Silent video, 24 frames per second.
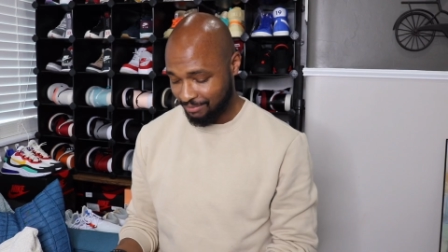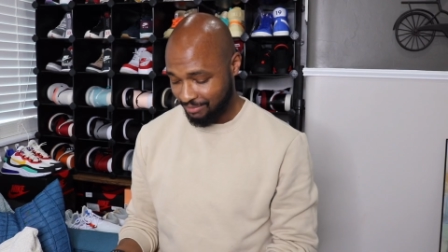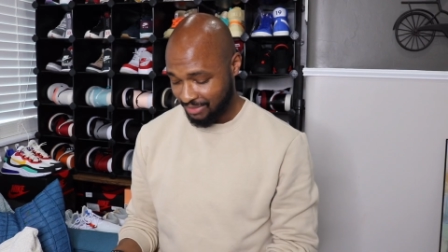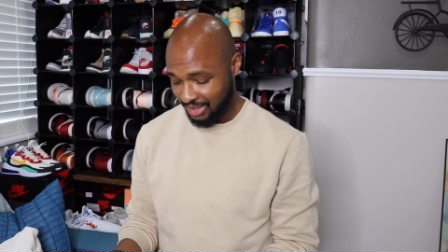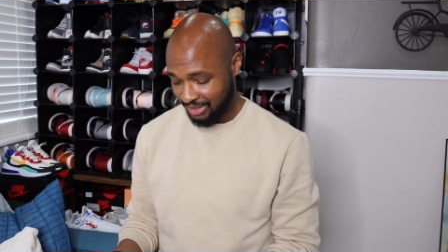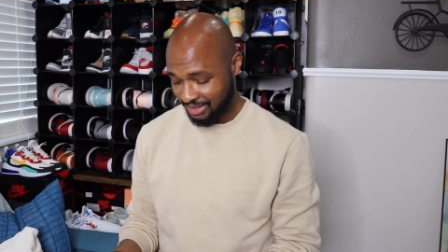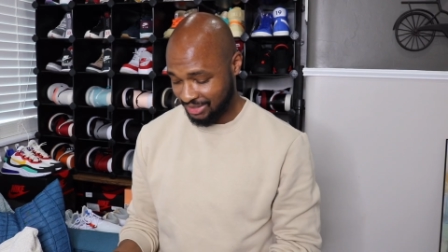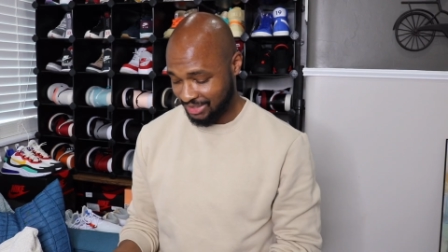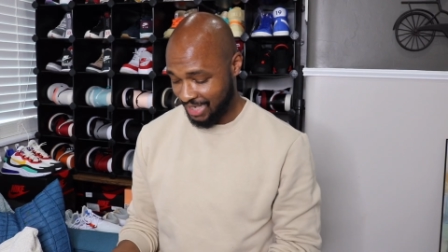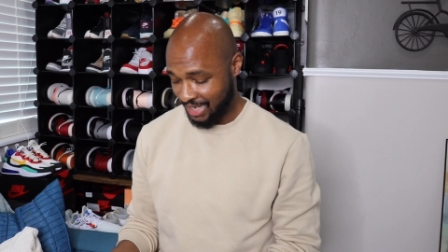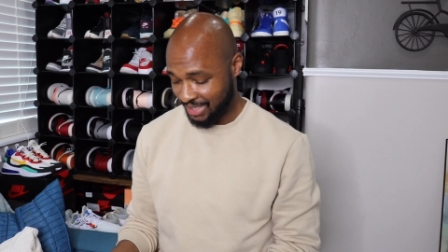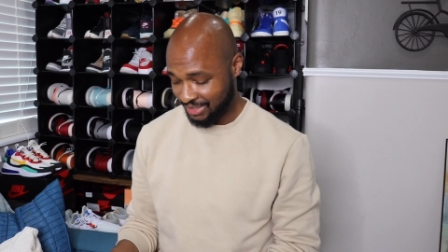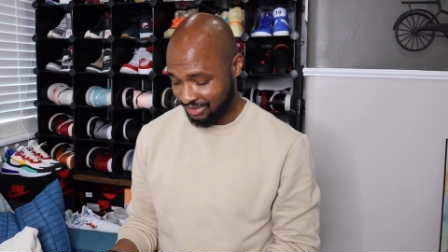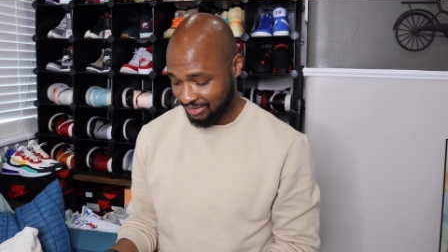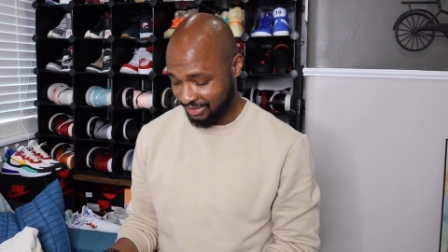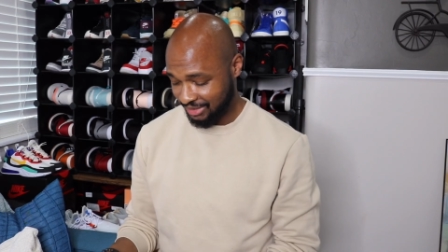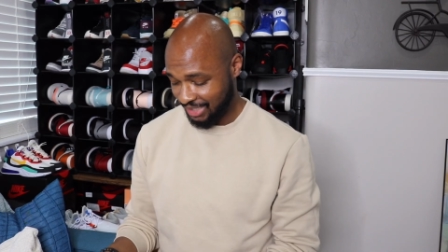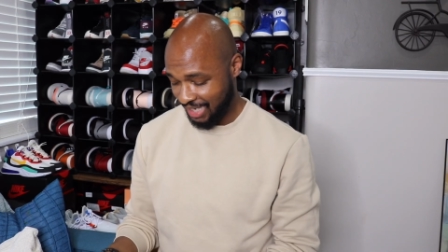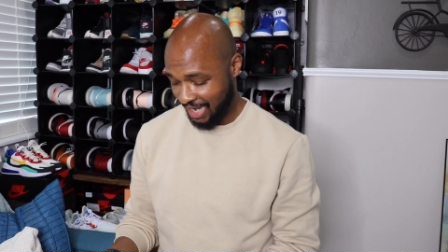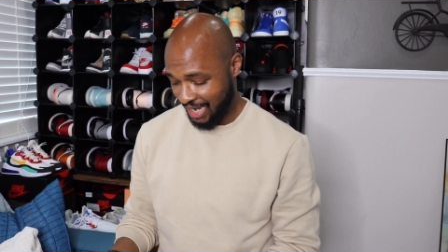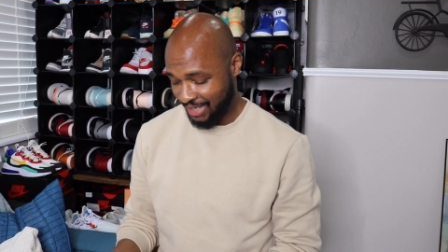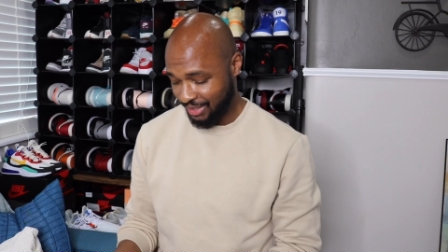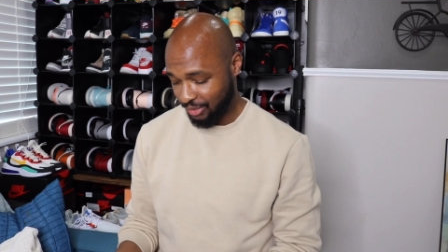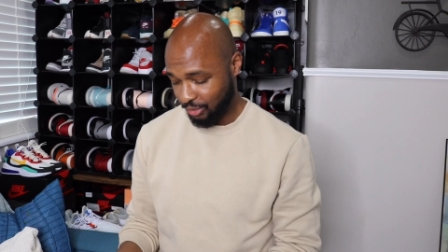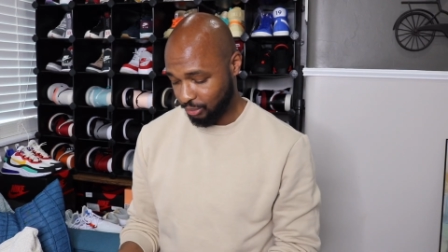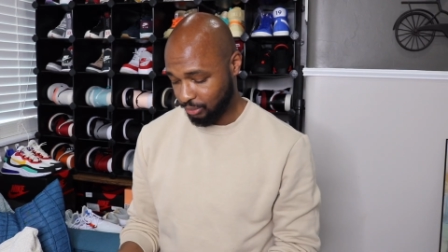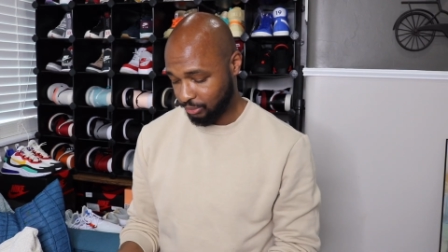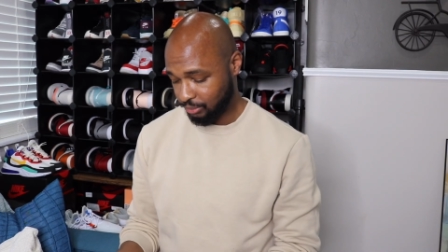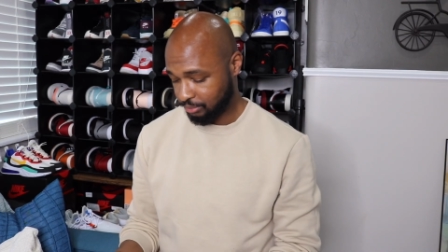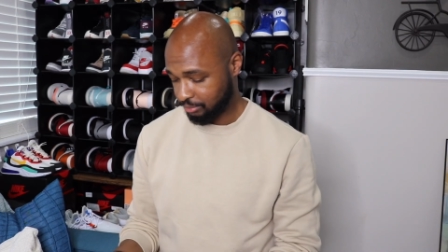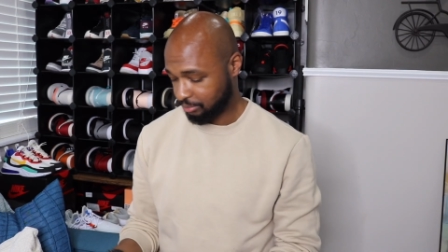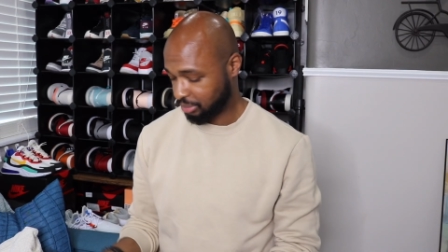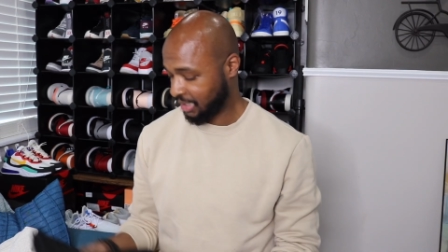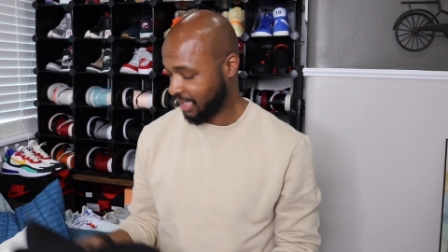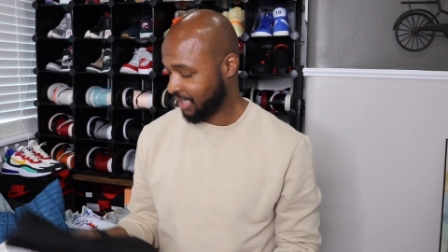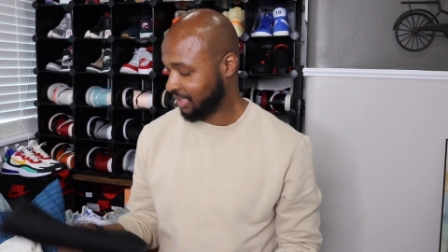So honestly, I don't
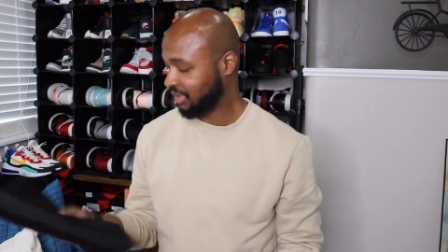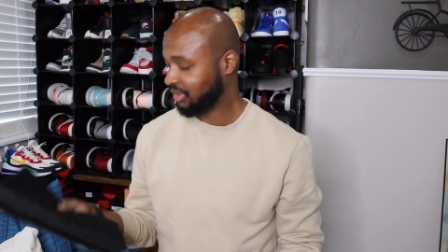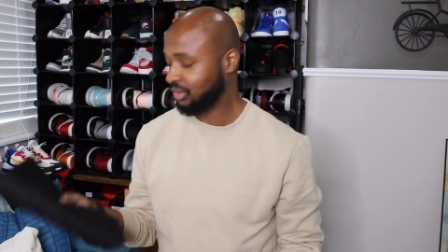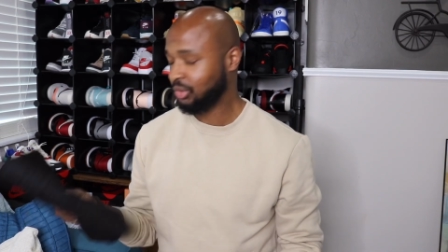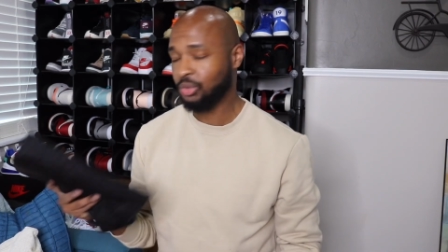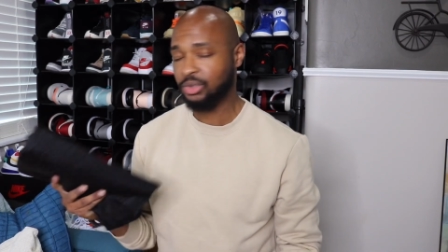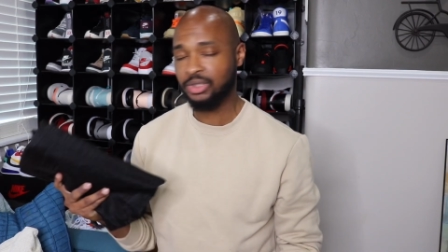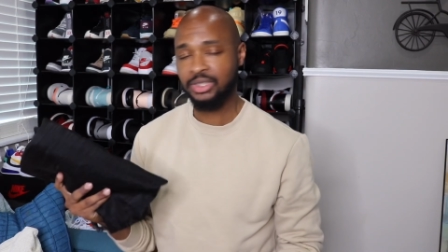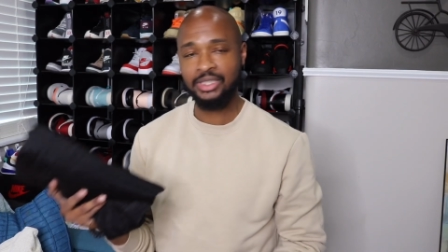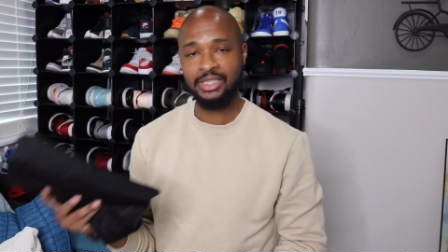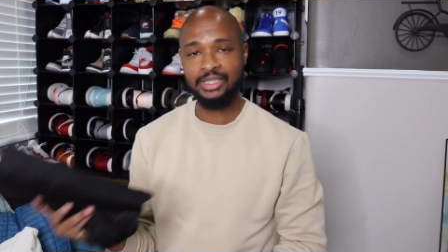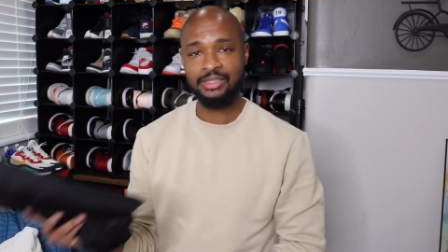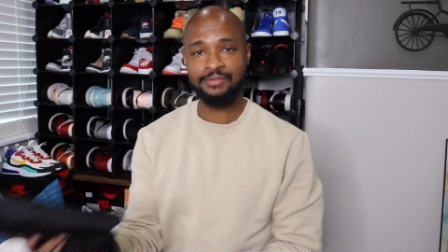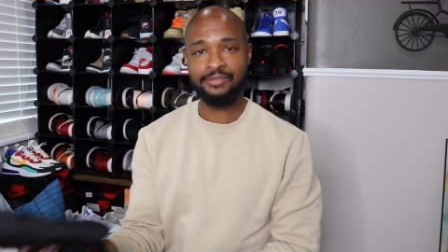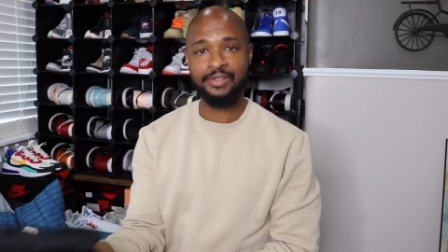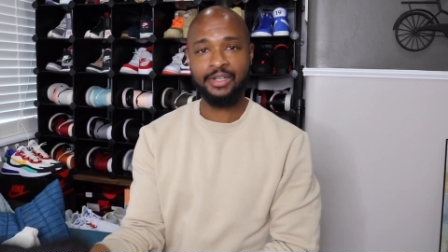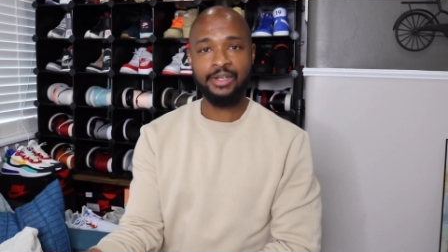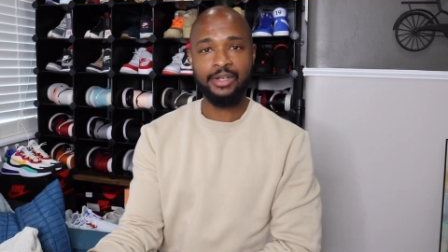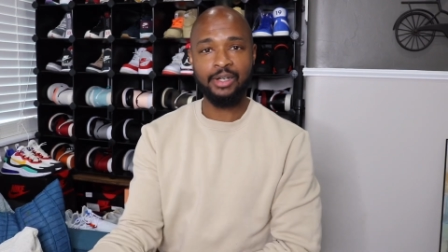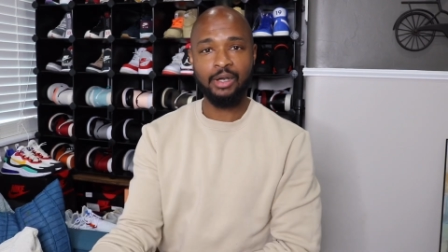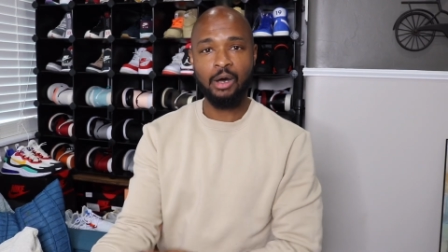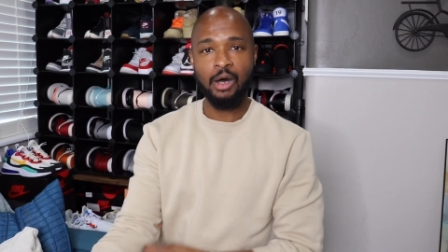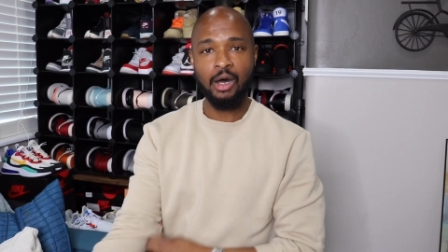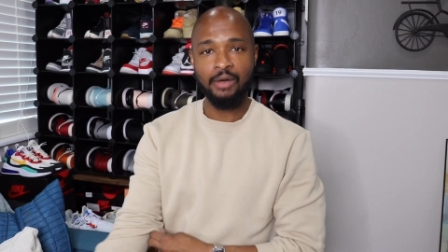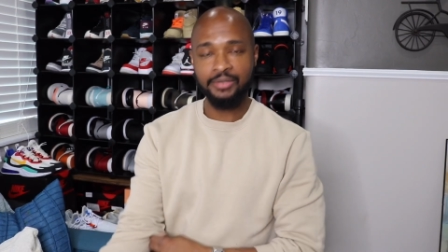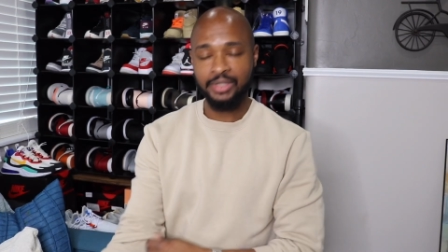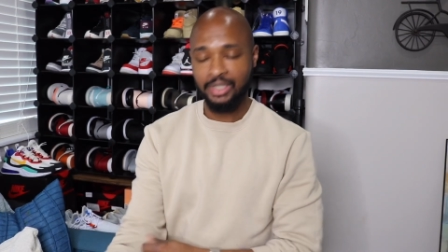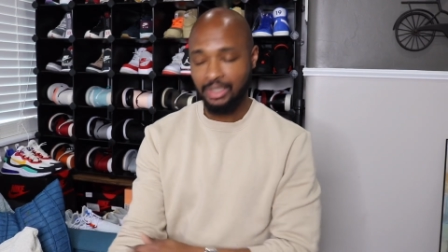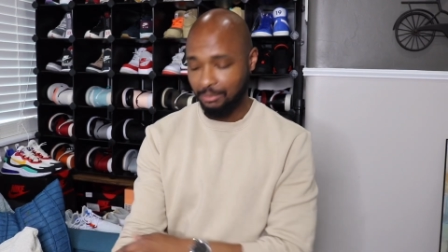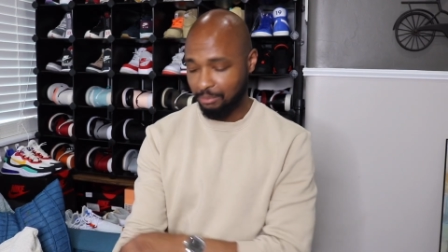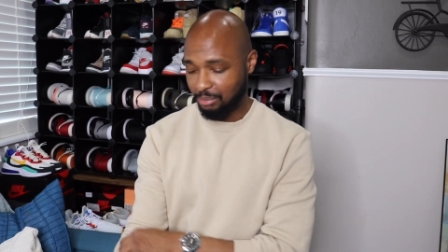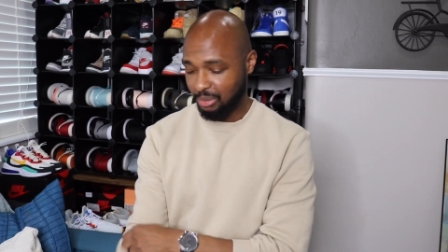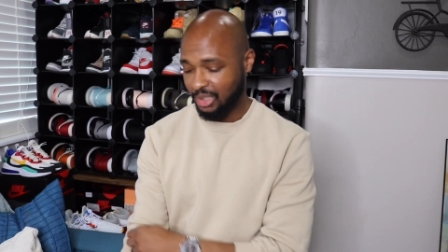plan to use these very often,